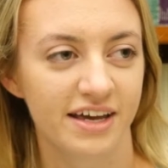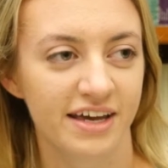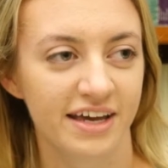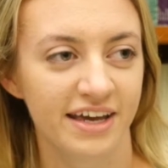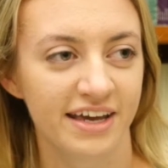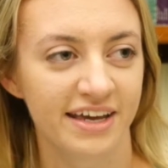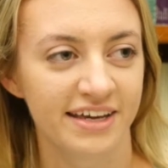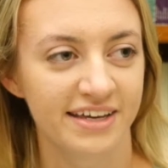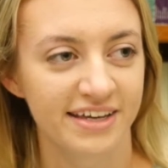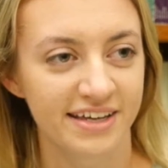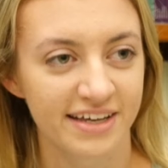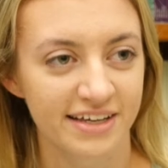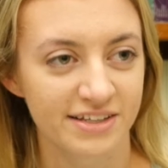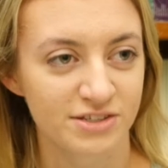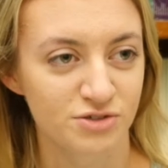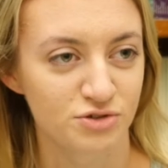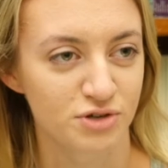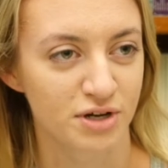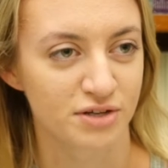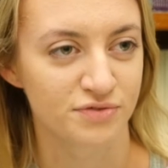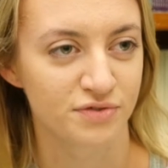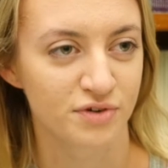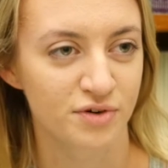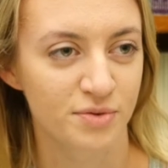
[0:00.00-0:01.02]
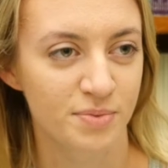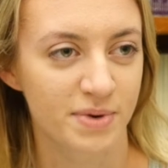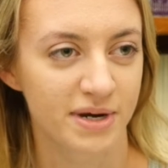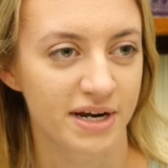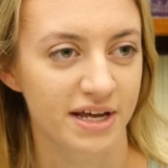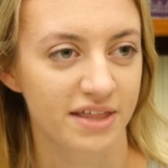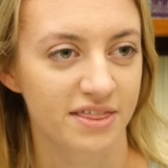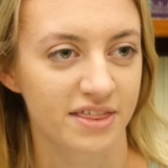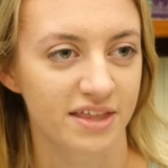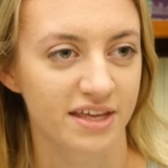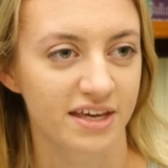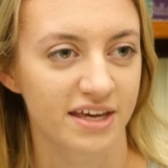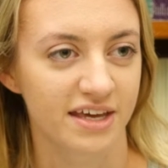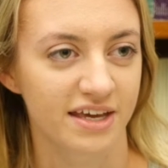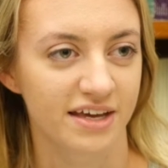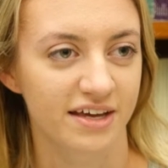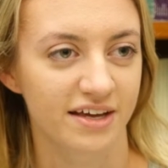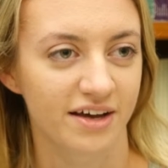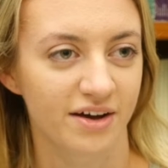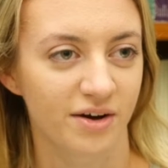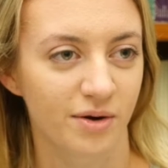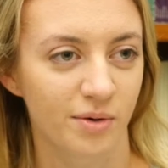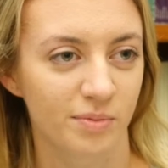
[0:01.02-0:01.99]
It can get stressful, but I think it
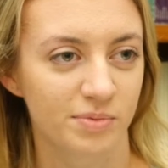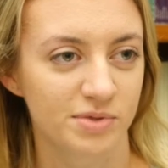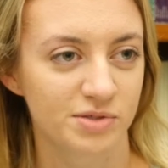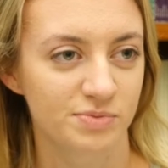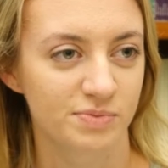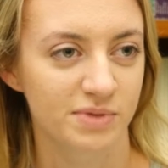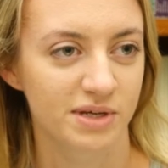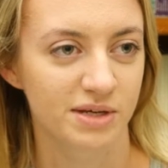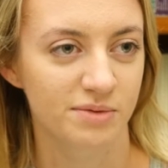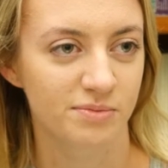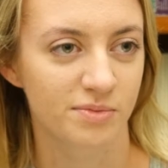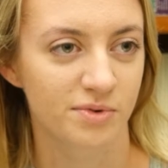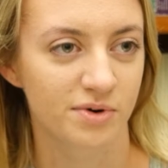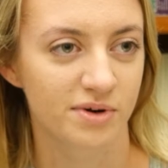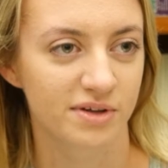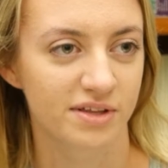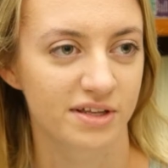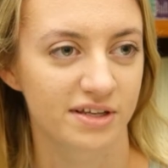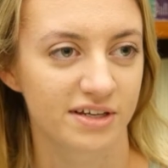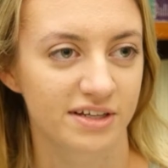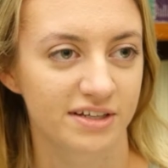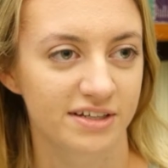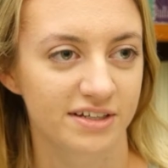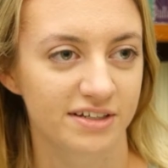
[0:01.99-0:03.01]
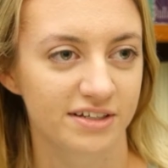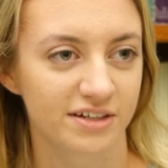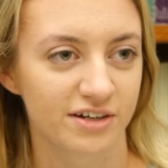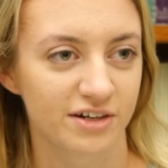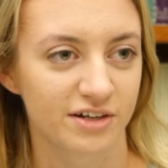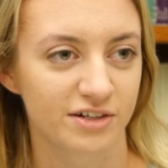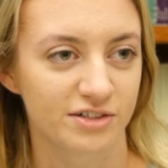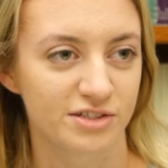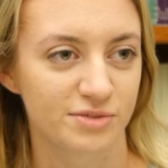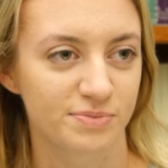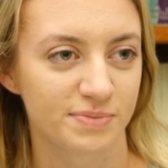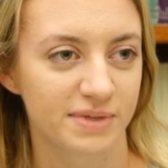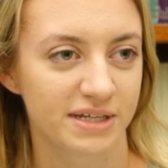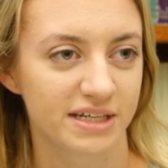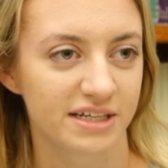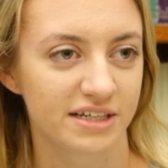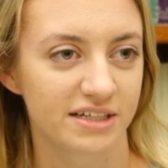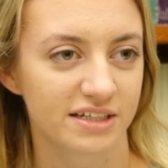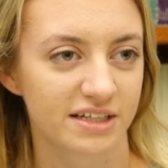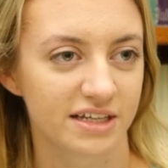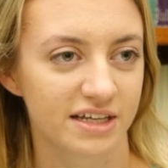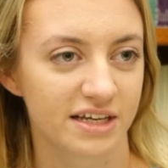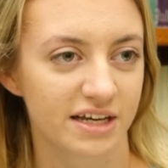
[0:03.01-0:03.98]
helps me more than it hurts
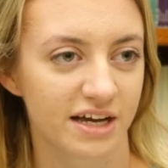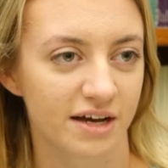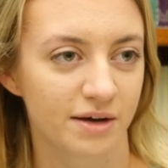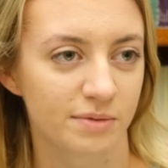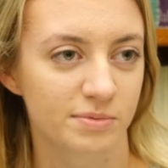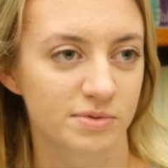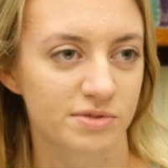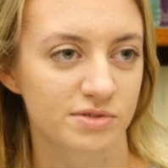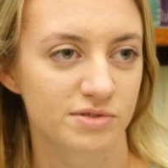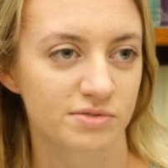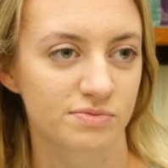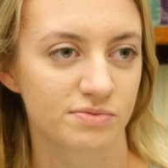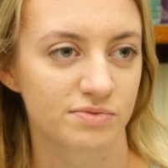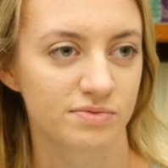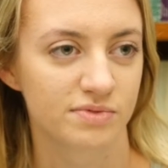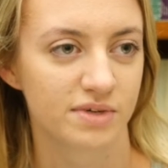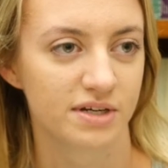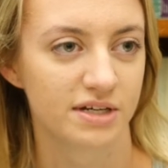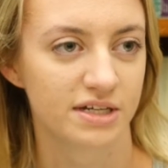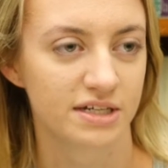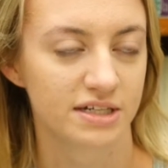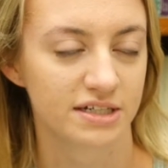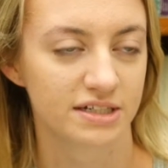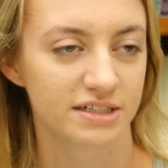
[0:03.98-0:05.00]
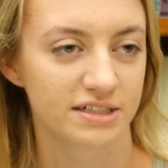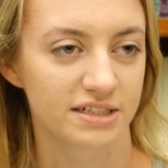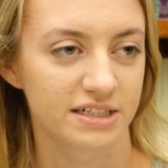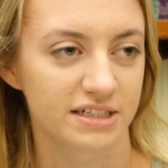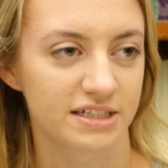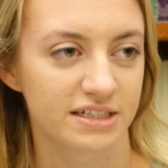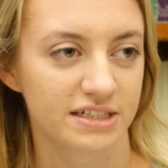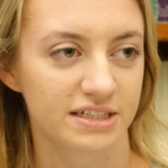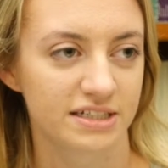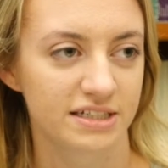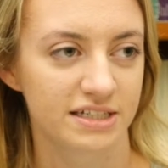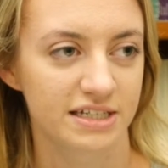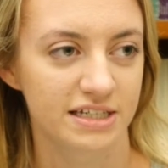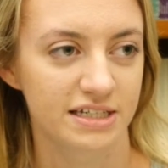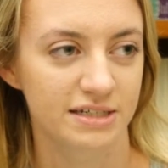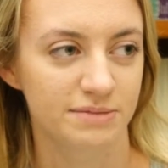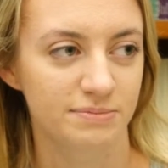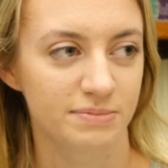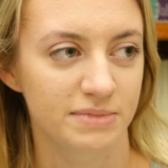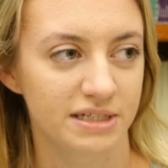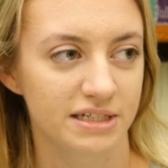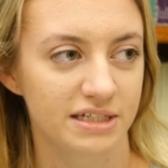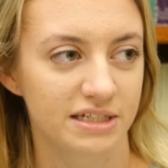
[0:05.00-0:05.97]
me. Like, it helps, like, keep
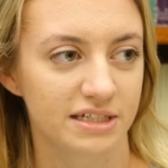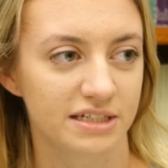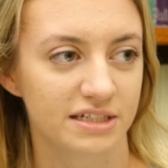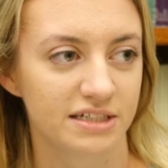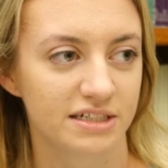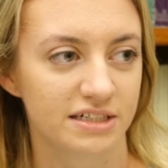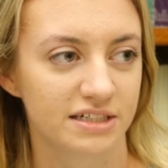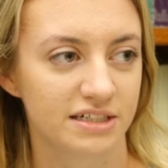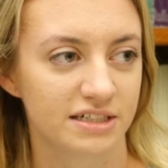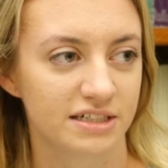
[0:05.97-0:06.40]
me,